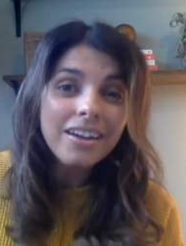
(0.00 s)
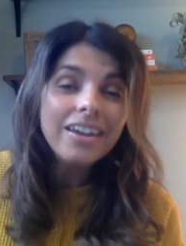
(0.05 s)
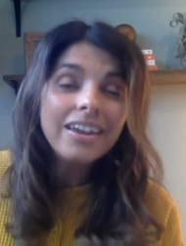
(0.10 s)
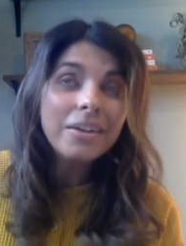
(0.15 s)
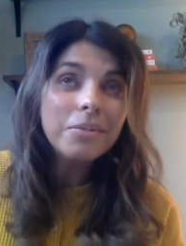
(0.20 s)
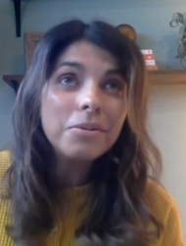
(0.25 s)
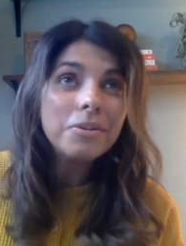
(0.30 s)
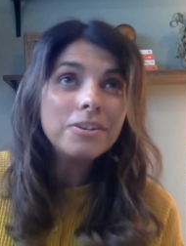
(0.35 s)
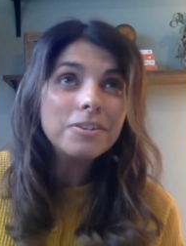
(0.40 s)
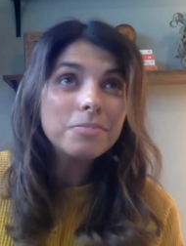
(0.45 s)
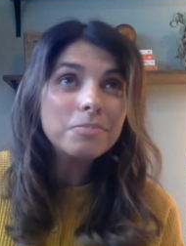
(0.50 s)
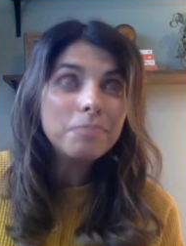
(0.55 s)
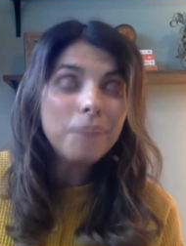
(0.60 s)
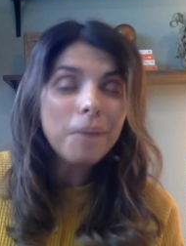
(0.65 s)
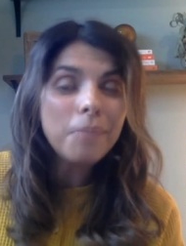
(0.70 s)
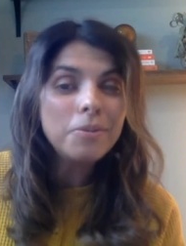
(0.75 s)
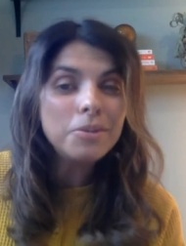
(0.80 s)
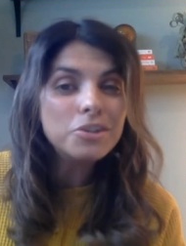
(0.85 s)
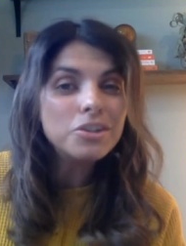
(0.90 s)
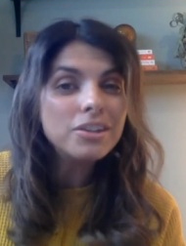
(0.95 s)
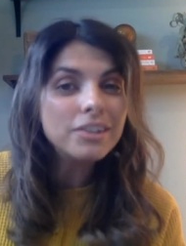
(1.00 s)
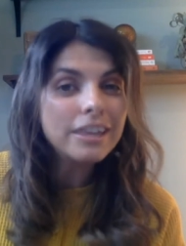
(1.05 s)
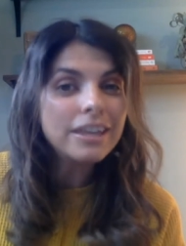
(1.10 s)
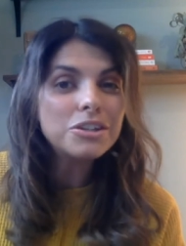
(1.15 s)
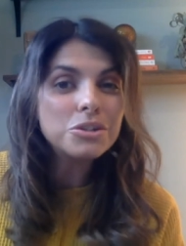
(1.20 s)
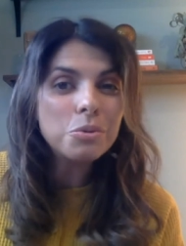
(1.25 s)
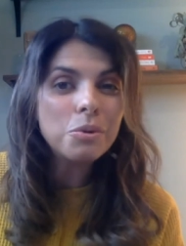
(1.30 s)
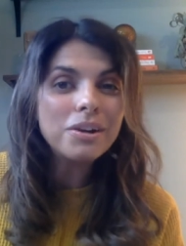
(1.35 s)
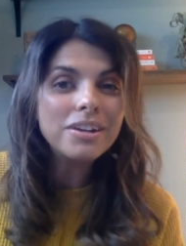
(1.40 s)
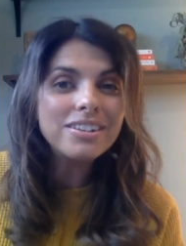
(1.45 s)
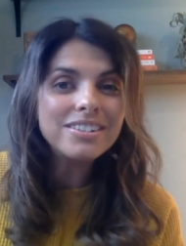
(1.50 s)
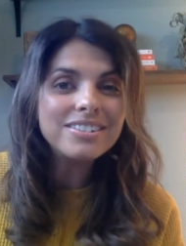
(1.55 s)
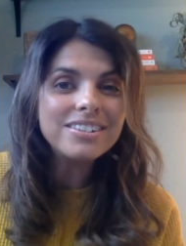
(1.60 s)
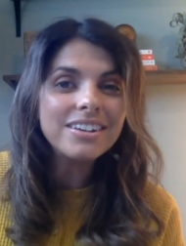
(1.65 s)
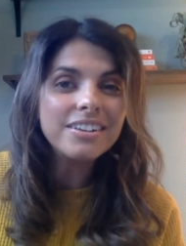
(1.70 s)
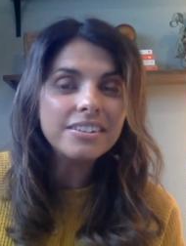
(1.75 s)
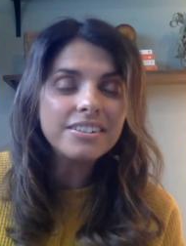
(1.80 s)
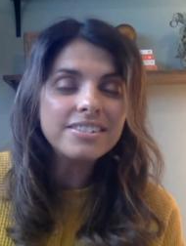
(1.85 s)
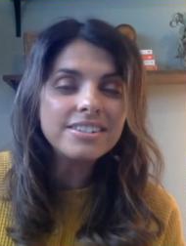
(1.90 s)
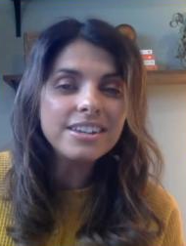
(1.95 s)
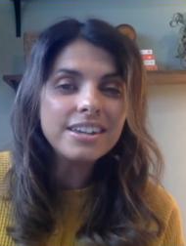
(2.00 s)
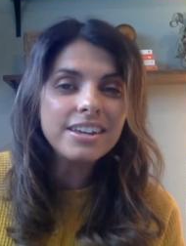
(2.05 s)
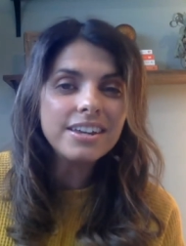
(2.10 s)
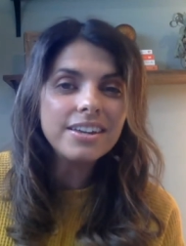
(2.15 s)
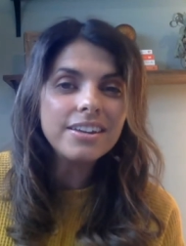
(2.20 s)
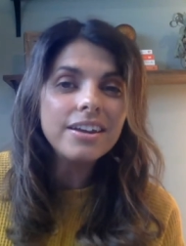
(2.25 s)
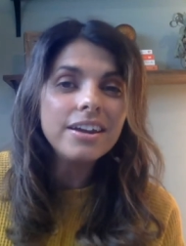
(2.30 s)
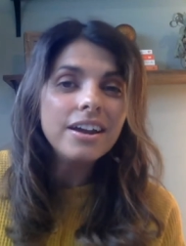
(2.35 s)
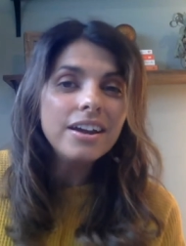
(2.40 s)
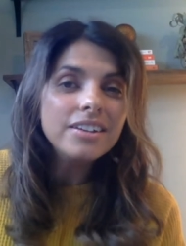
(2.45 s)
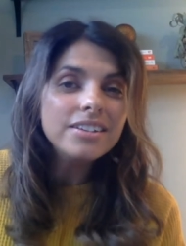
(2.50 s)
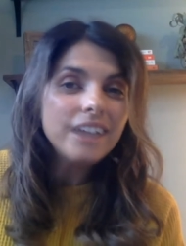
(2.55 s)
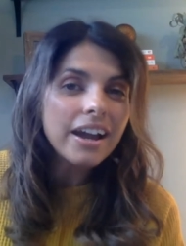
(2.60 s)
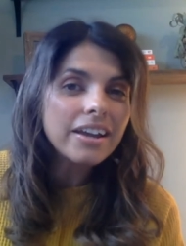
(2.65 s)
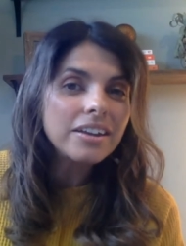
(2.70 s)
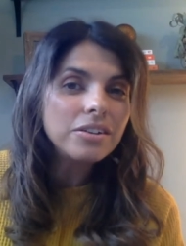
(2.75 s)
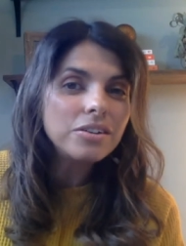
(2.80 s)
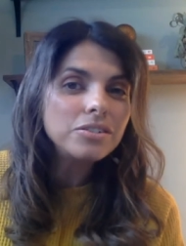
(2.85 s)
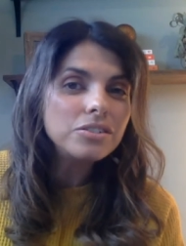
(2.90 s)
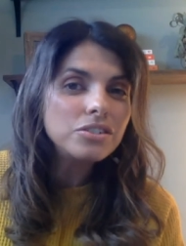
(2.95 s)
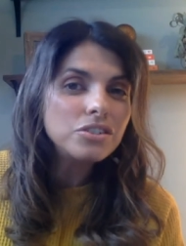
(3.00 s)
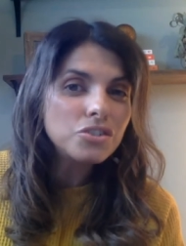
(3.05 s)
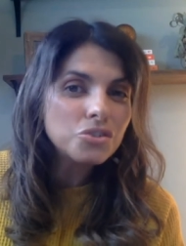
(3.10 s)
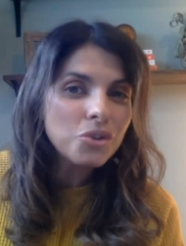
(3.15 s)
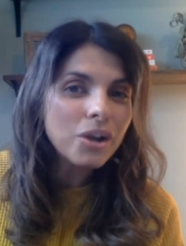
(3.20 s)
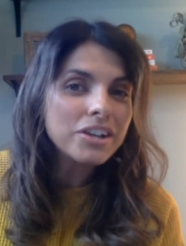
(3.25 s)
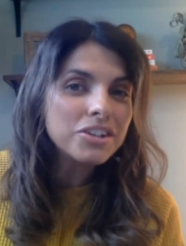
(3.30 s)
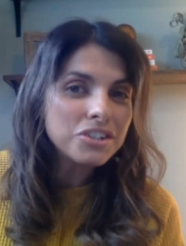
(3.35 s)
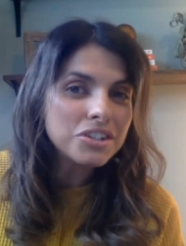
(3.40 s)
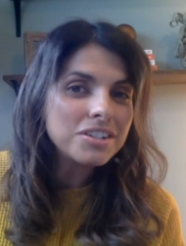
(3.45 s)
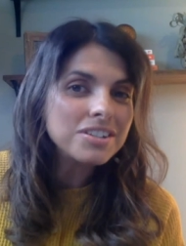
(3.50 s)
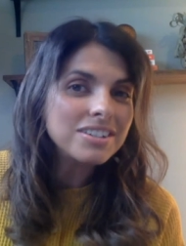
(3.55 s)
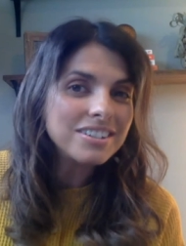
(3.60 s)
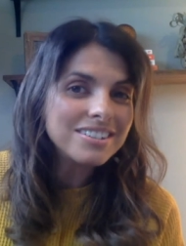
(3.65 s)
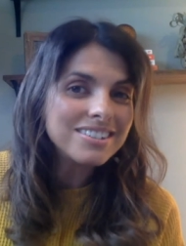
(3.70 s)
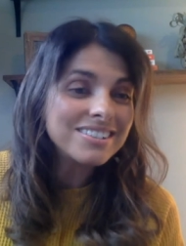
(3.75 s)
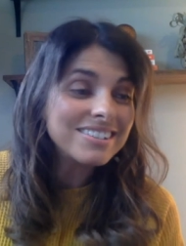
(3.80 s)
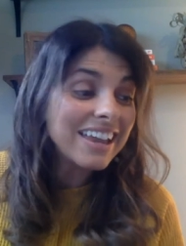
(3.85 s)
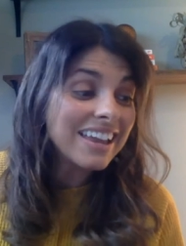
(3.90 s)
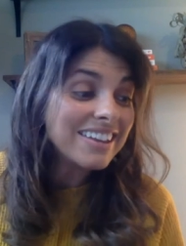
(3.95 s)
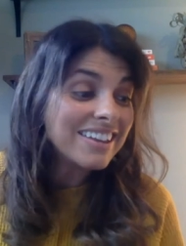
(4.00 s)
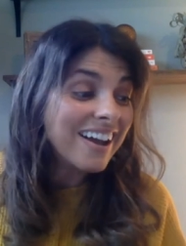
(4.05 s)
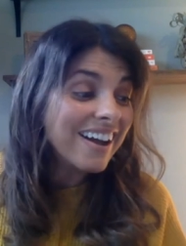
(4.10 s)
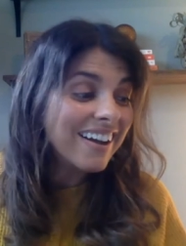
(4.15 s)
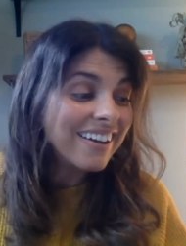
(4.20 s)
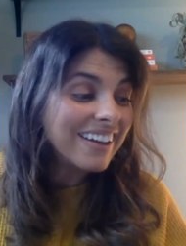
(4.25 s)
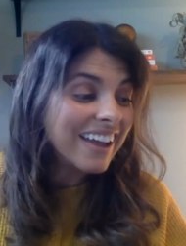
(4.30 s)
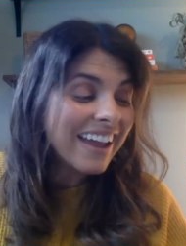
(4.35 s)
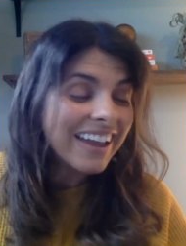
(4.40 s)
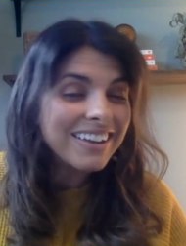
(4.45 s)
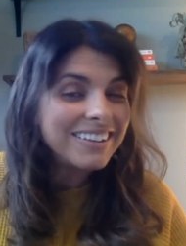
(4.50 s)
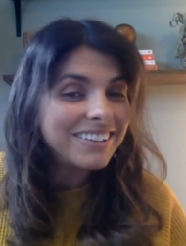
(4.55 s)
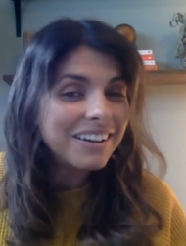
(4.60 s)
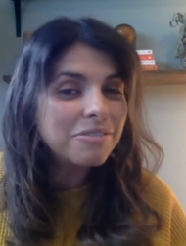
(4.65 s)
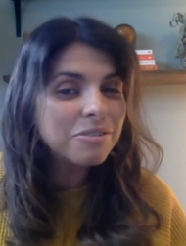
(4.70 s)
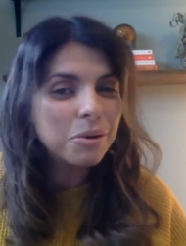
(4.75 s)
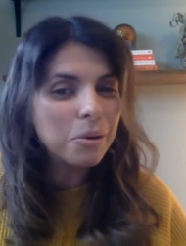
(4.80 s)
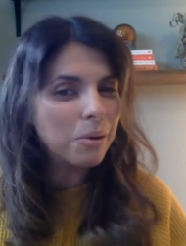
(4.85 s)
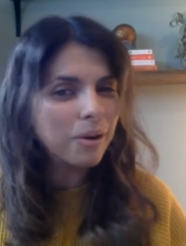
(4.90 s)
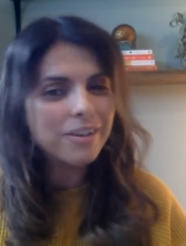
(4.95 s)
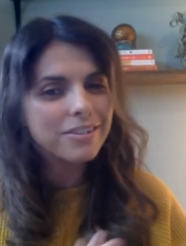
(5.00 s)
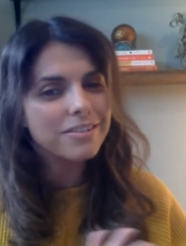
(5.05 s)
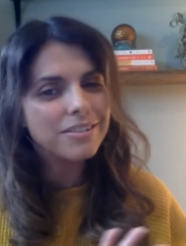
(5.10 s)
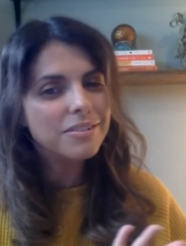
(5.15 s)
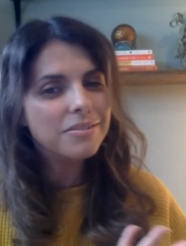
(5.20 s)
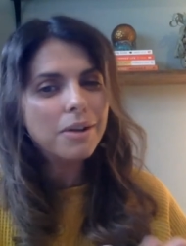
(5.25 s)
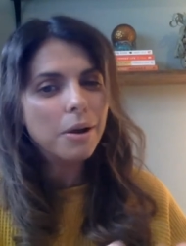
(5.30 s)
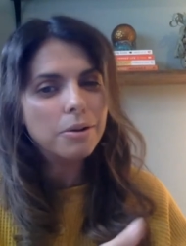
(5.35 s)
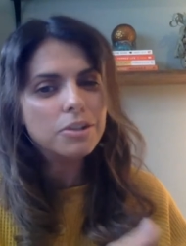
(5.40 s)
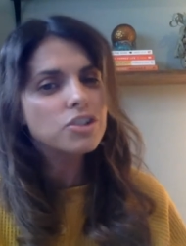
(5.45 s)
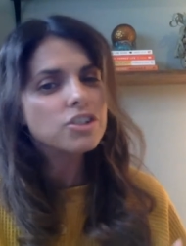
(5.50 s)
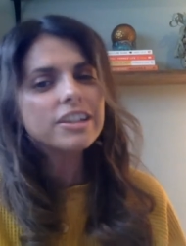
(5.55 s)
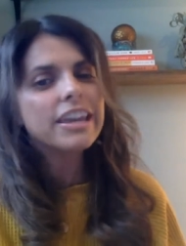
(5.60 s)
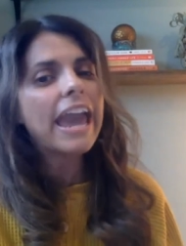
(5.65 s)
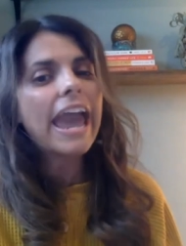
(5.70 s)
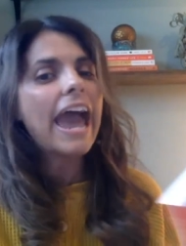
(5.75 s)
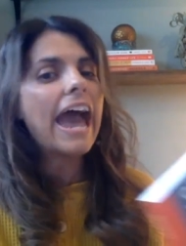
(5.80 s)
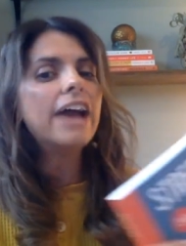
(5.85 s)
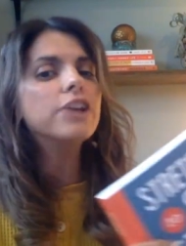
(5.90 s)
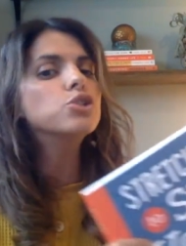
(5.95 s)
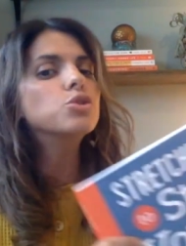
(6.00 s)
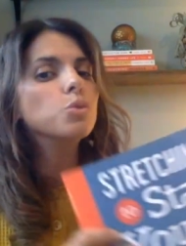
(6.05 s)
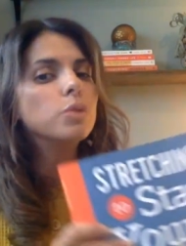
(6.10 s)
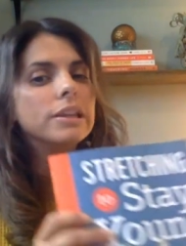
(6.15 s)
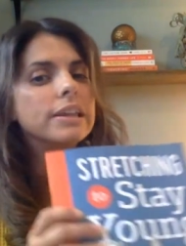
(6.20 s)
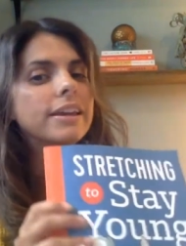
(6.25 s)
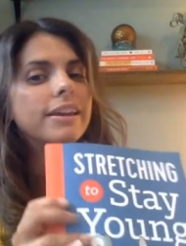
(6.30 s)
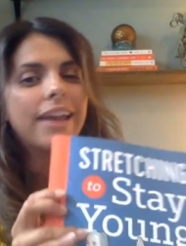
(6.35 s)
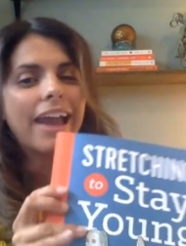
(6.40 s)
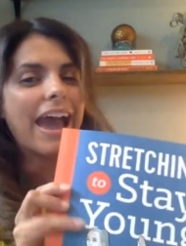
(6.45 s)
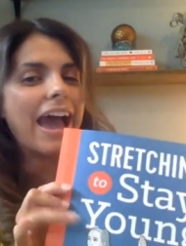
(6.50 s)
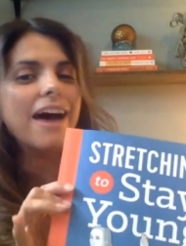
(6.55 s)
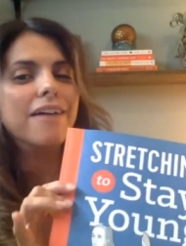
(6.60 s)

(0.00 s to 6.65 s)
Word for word: It was published in late 2016 titled Stretching to Stay Young. And of course, you know, just casually